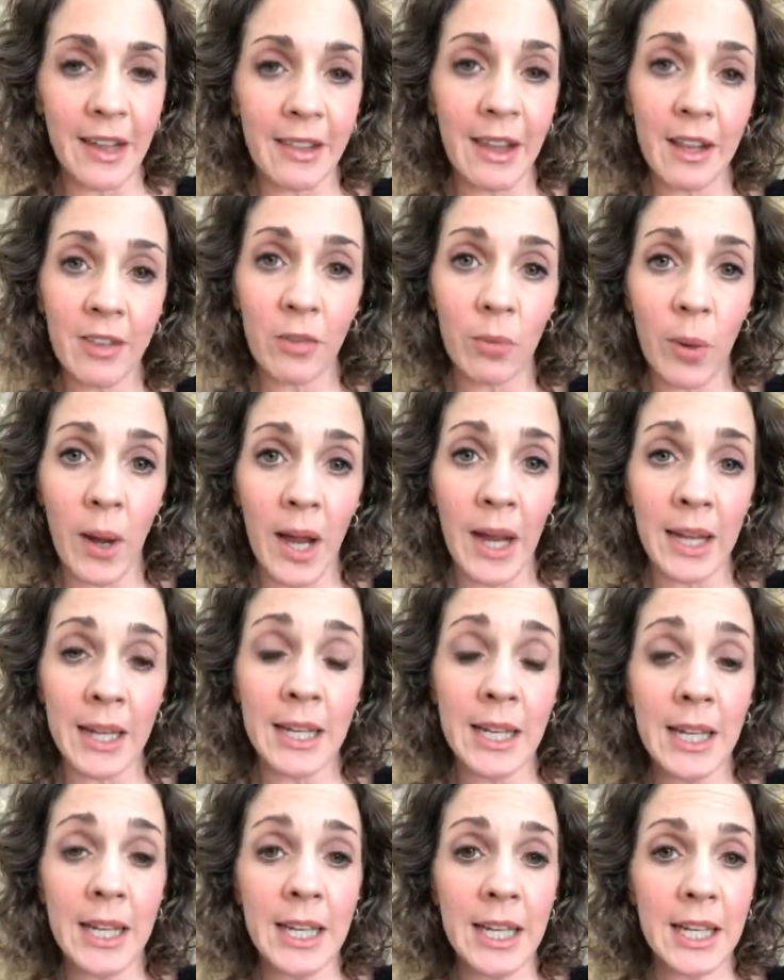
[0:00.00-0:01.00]
And that's
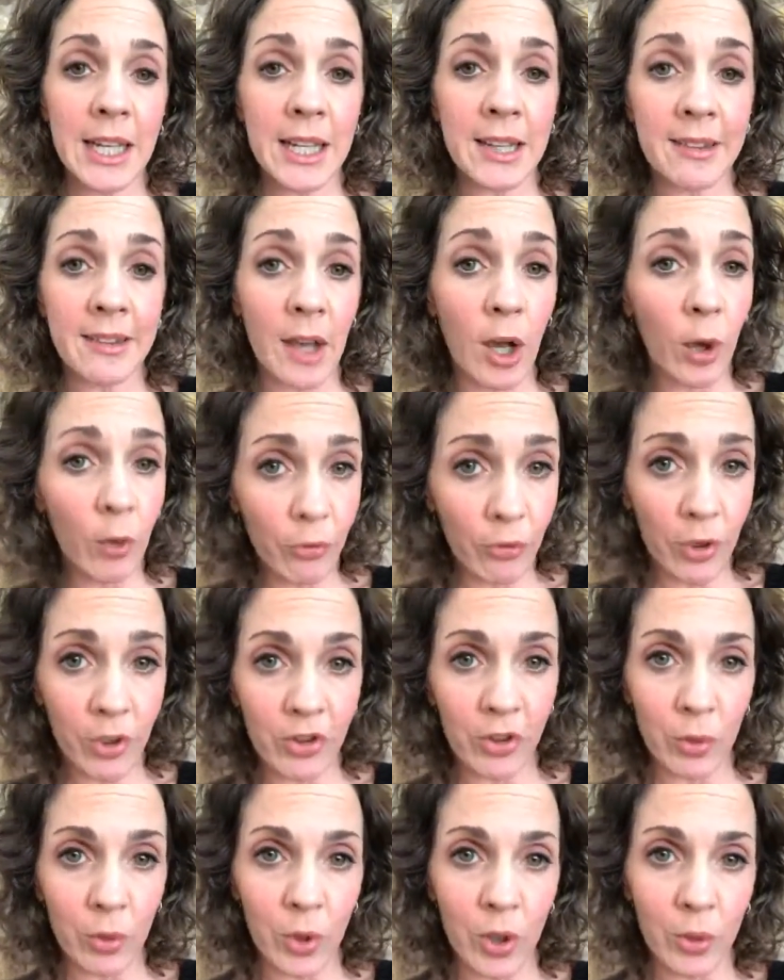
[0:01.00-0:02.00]
why it's
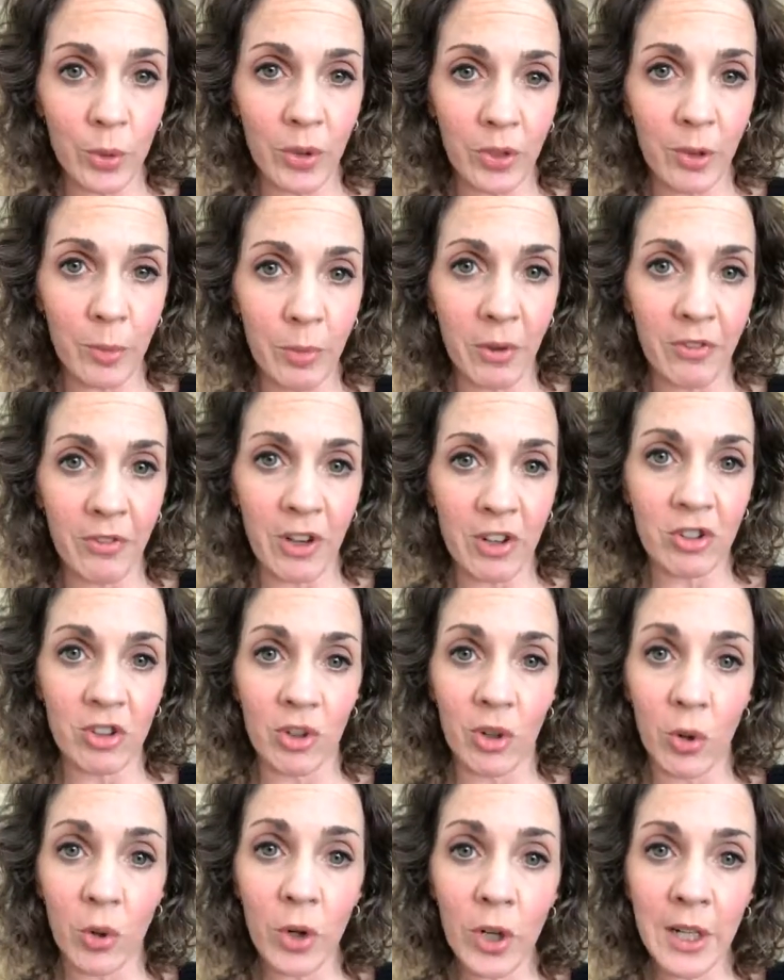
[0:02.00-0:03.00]
helpful to work with a
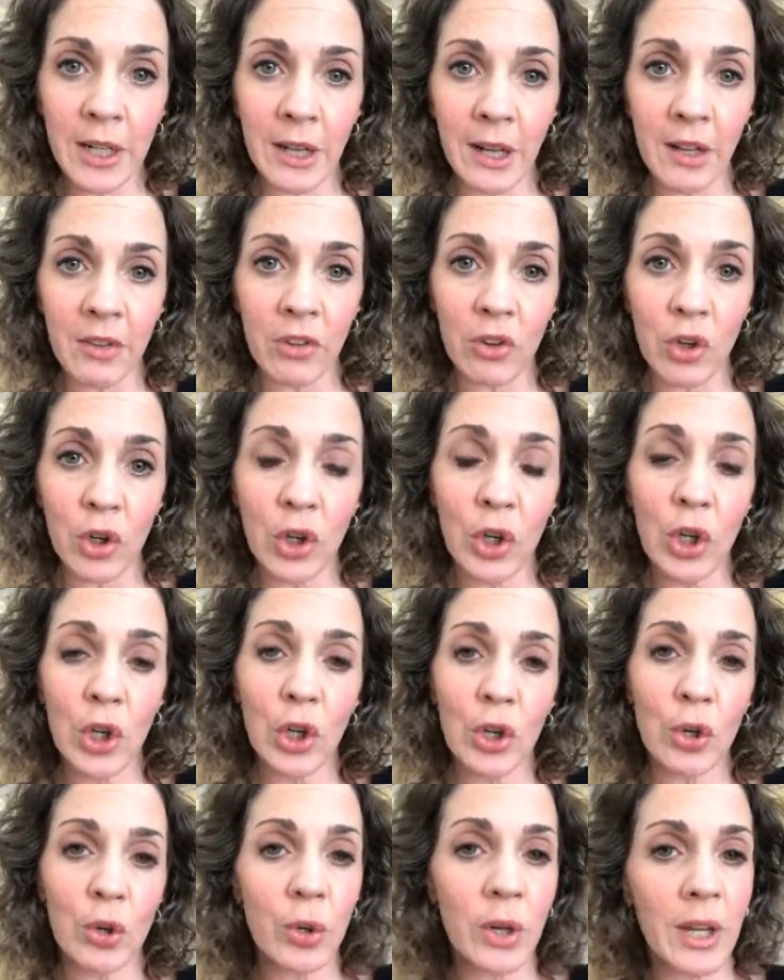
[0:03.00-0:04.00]
professional organizer
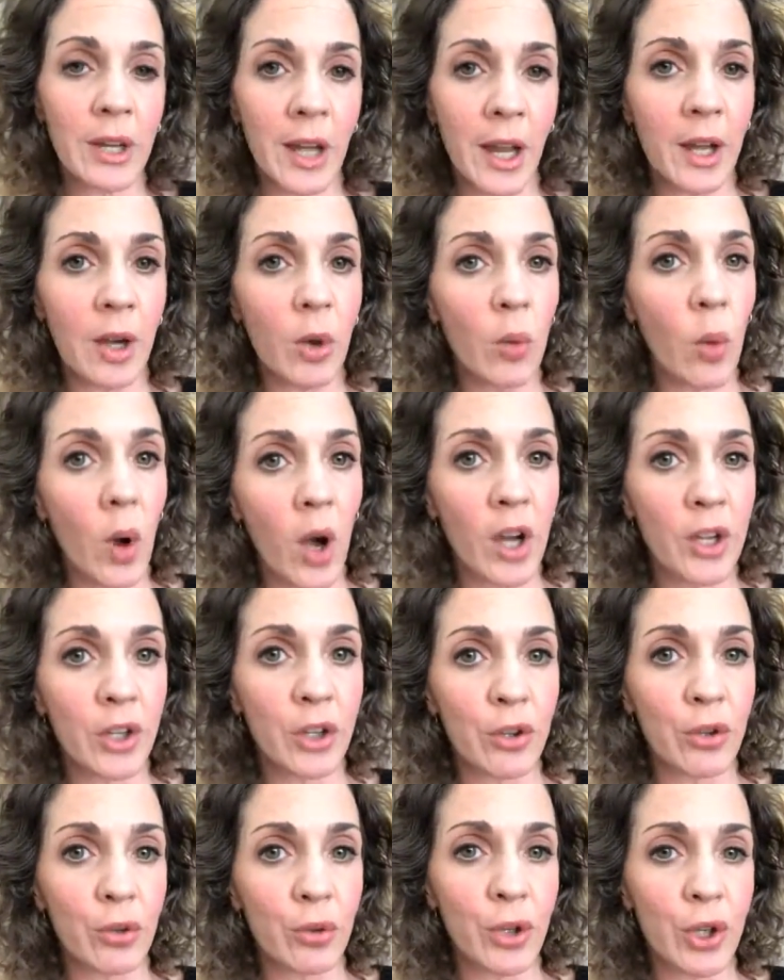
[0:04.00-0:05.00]
who can kind of
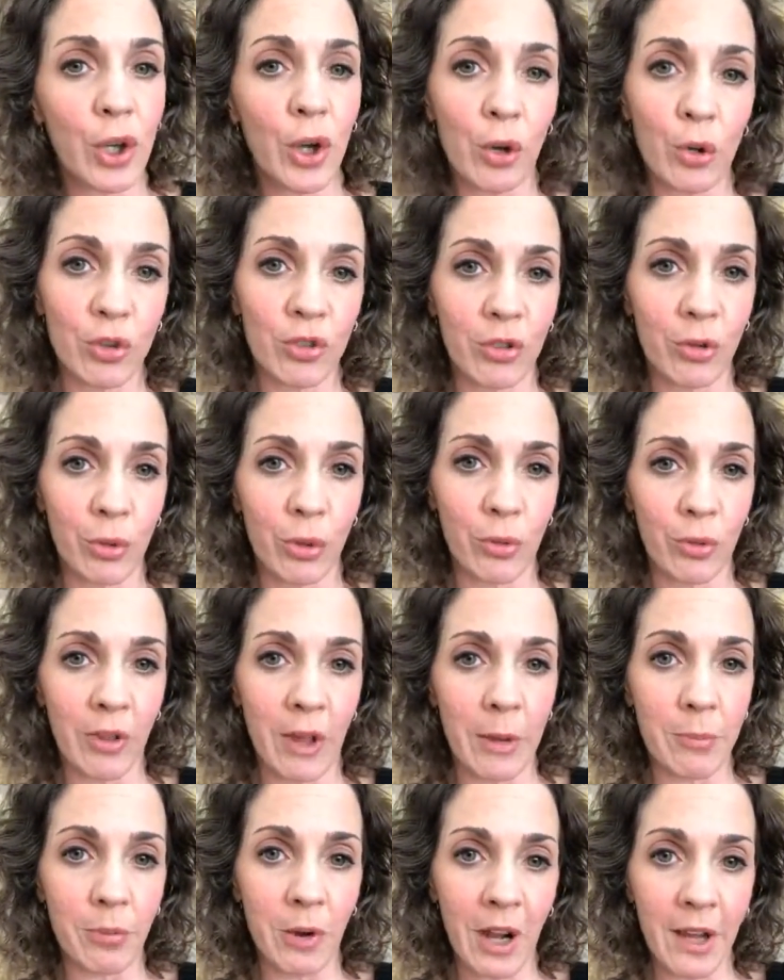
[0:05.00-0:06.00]
walk you and coach you through
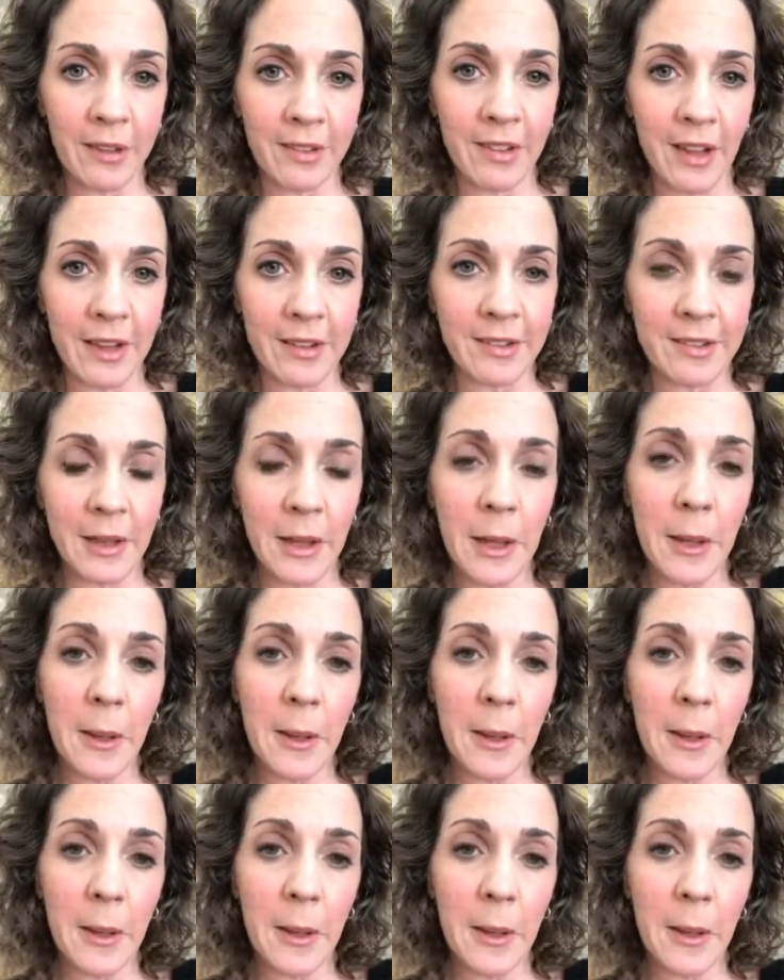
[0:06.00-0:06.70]
that process.